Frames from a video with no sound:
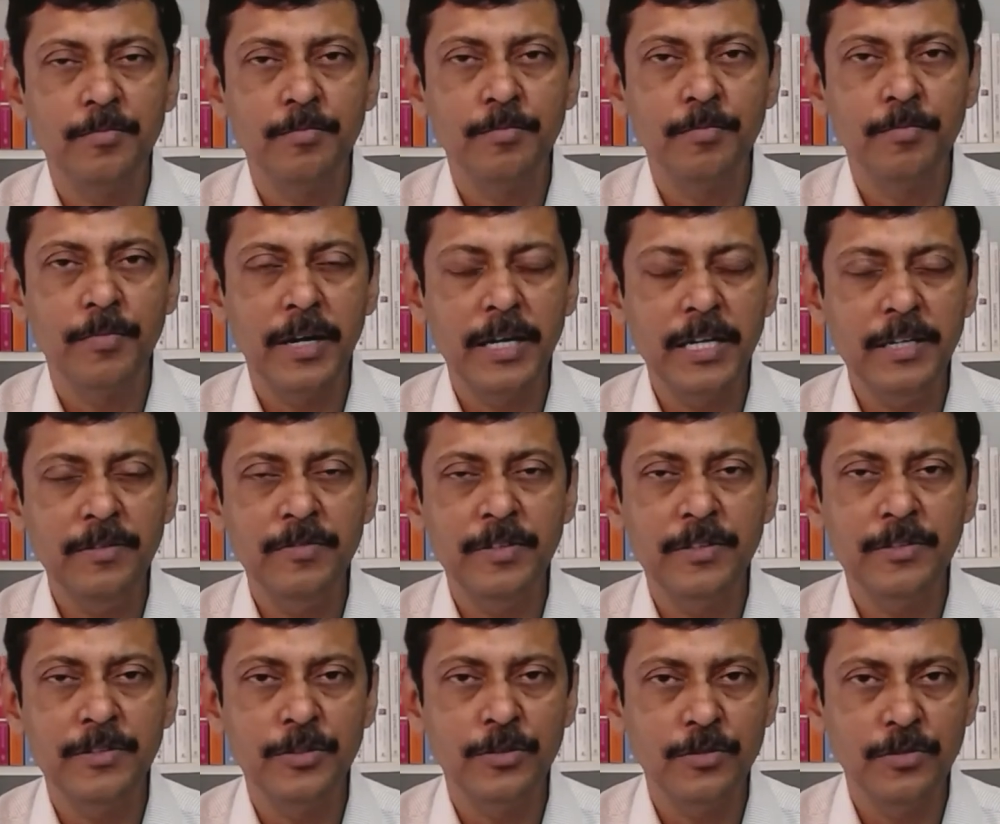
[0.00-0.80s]
money
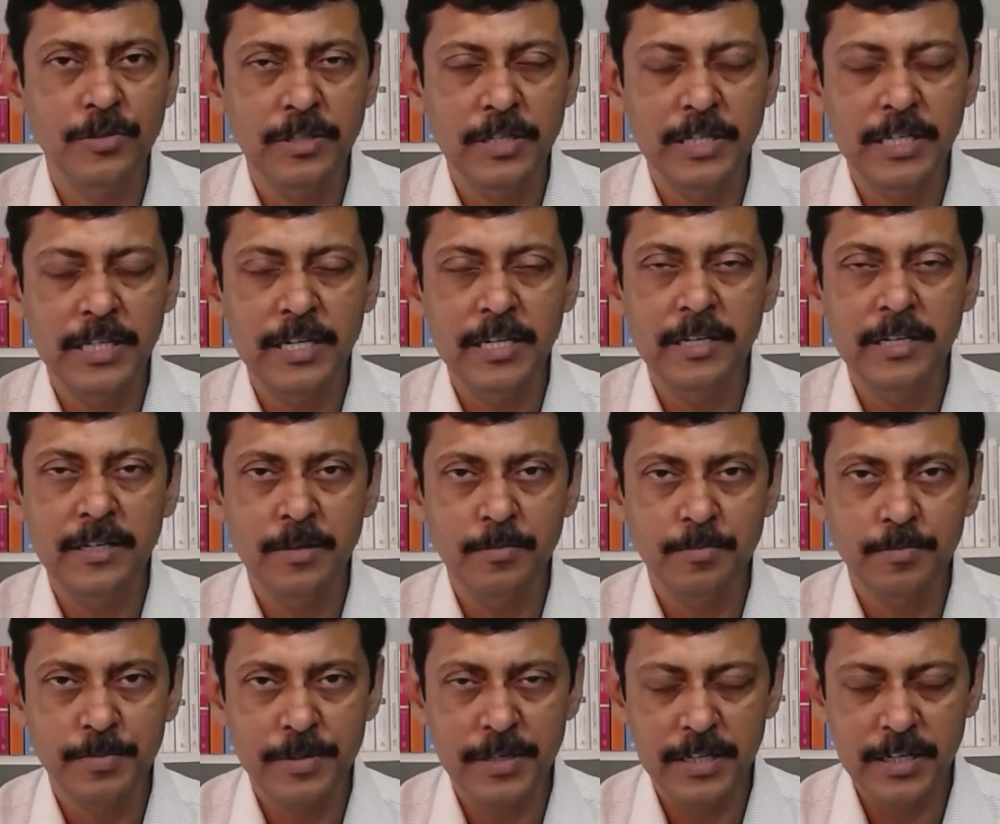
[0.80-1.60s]
which you need in
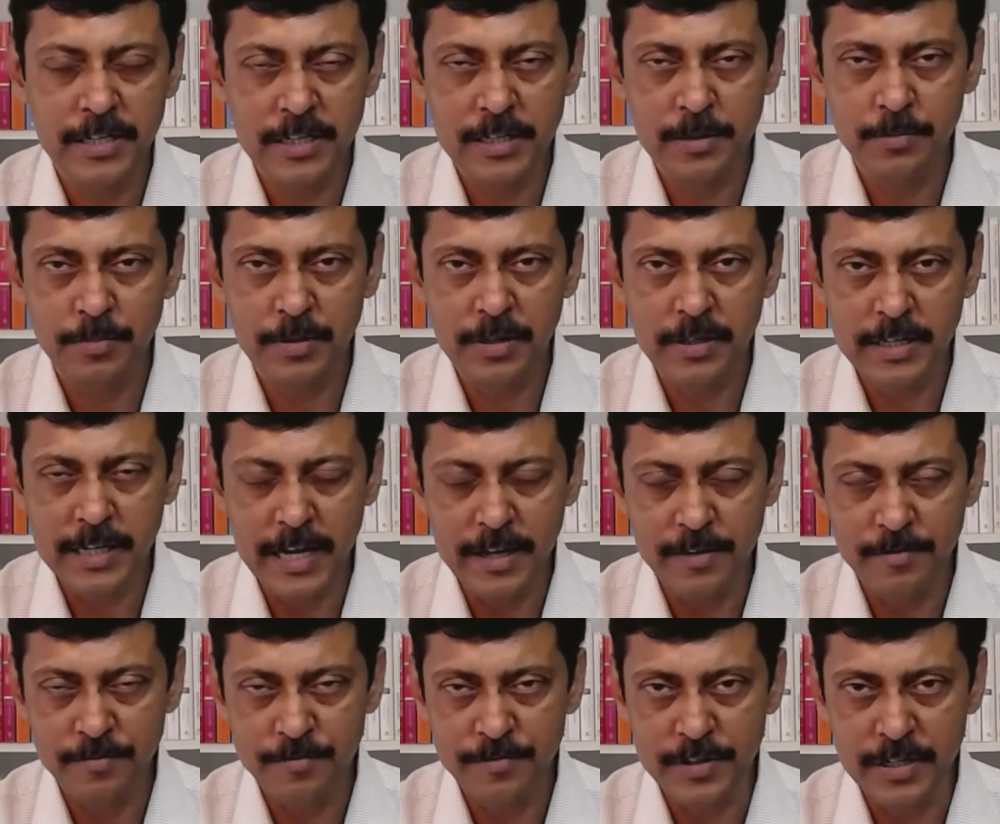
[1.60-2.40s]
a predictable
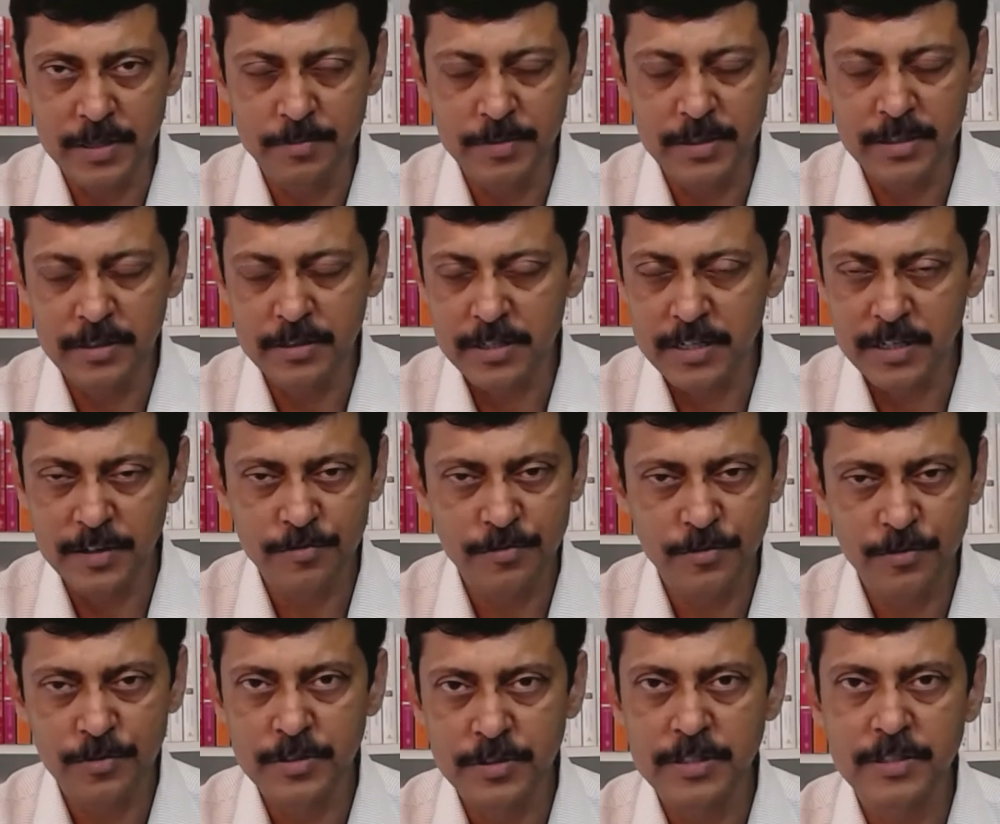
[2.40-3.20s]
time frame, in
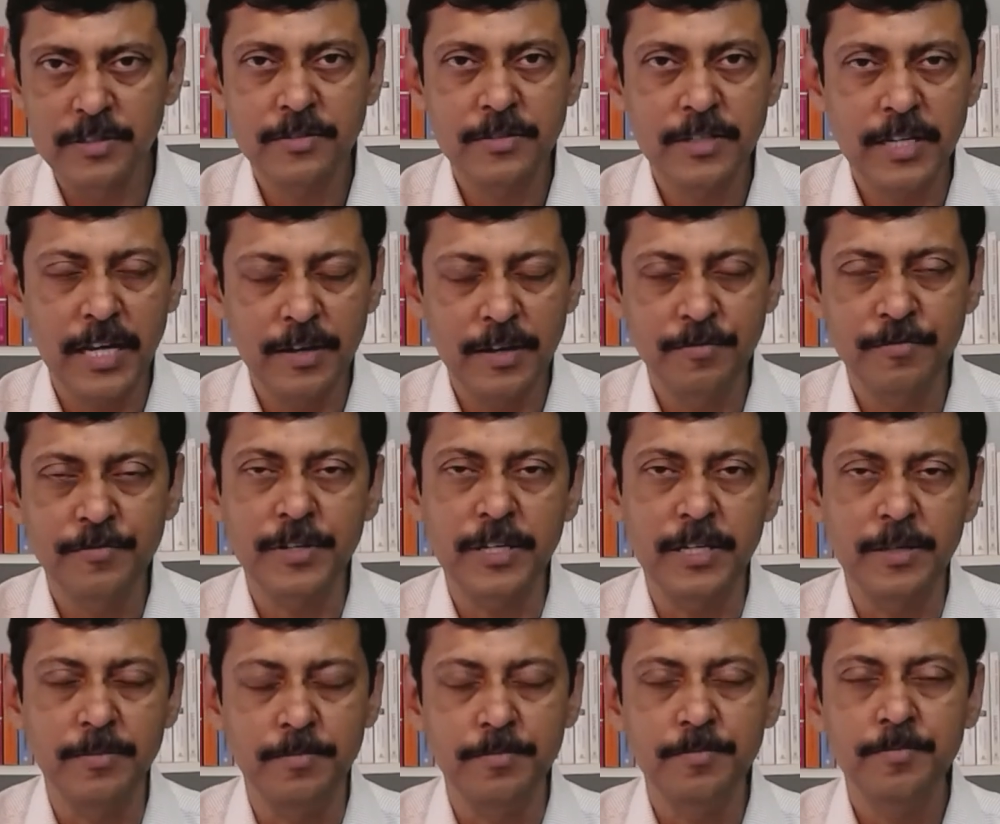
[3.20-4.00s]
3-4 years time
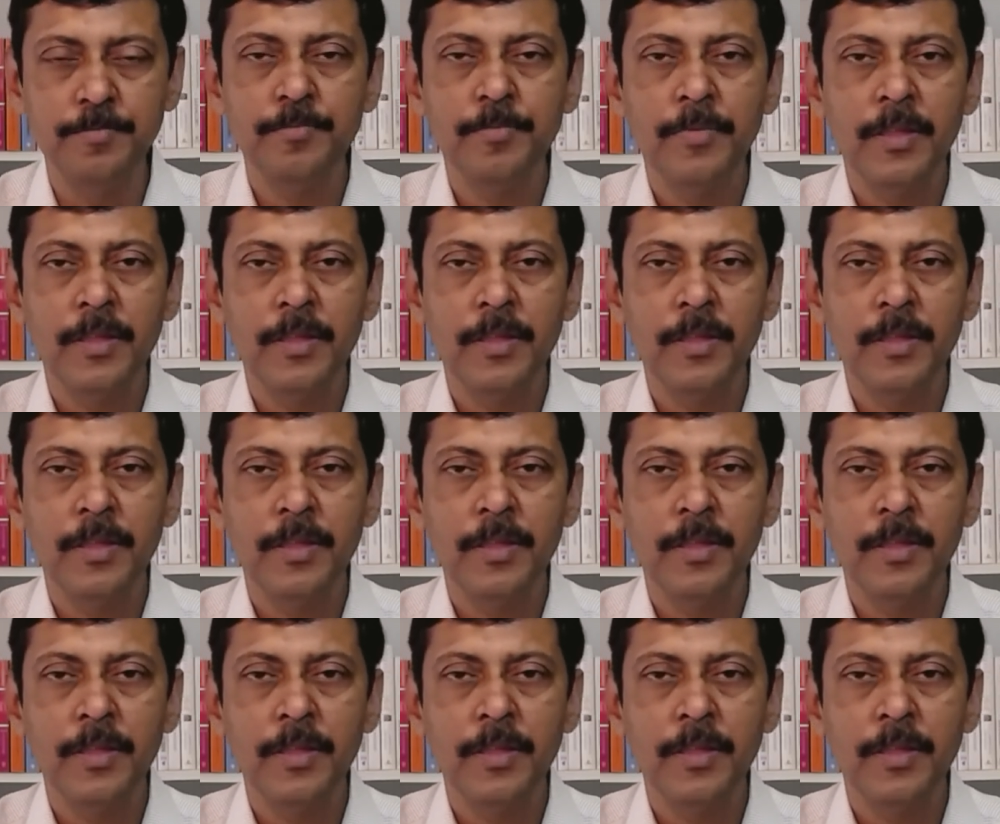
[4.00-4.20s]
frame,